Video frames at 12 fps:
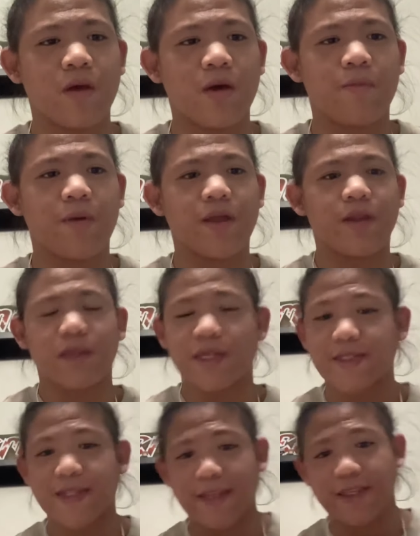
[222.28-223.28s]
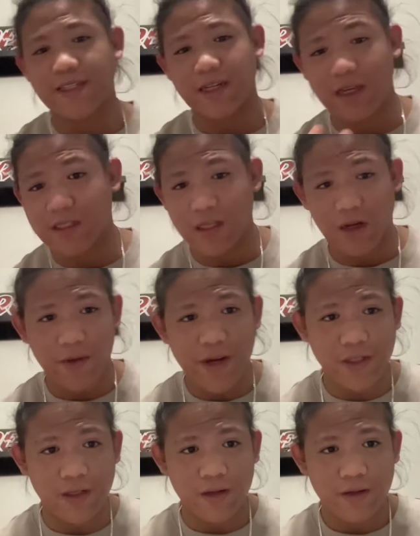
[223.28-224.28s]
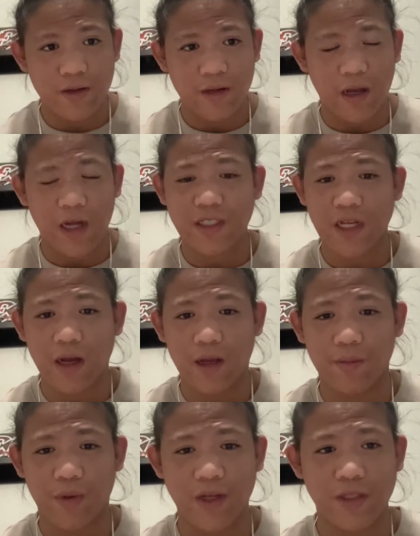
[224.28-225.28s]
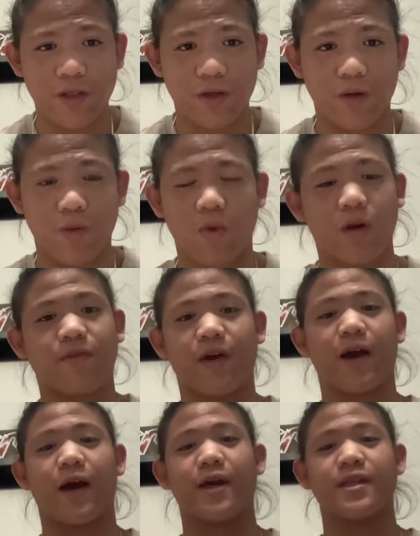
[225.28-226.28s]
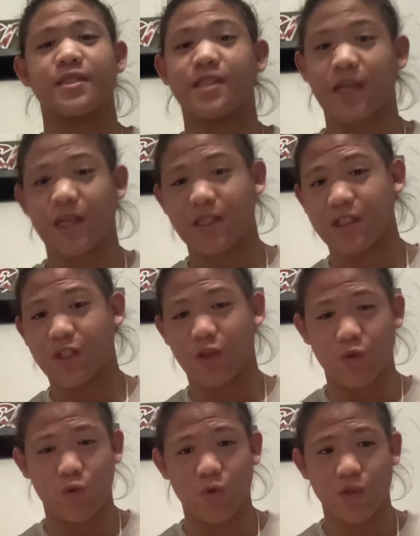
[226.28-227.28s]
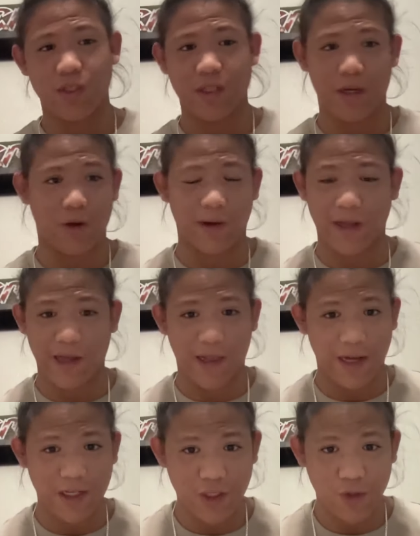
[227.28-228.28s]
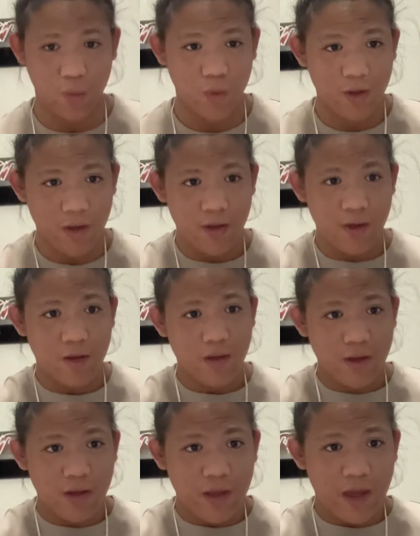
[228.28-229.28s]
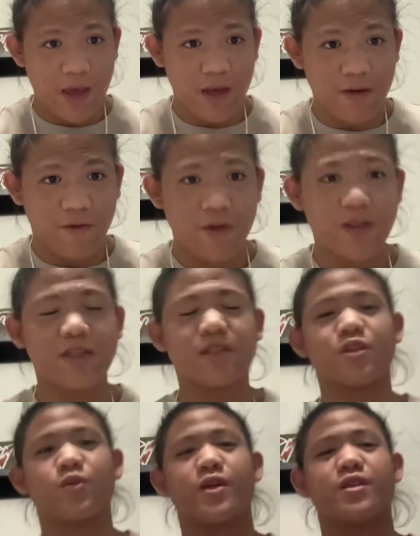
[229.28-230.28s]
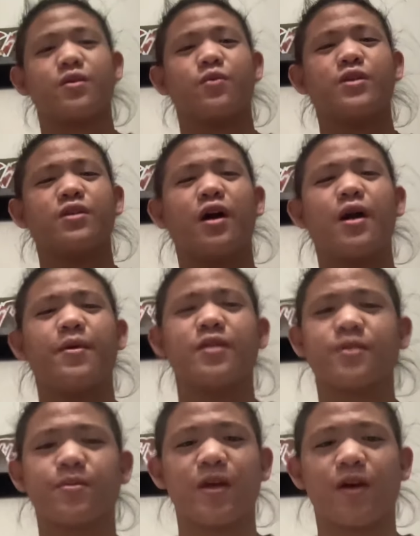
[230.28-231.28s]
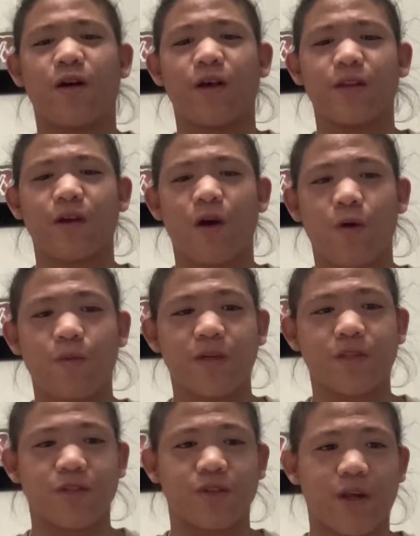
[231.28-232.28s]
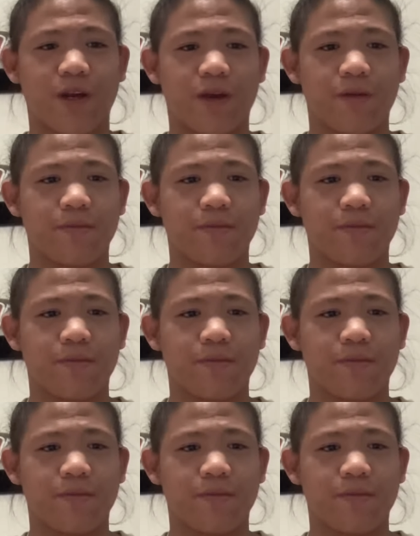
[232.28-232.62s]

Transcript: But let's take this into consideration. A child breaks your one-of-a-kind stage-used Cinderella glass shoe. And for this situation, we talk about something called omission training.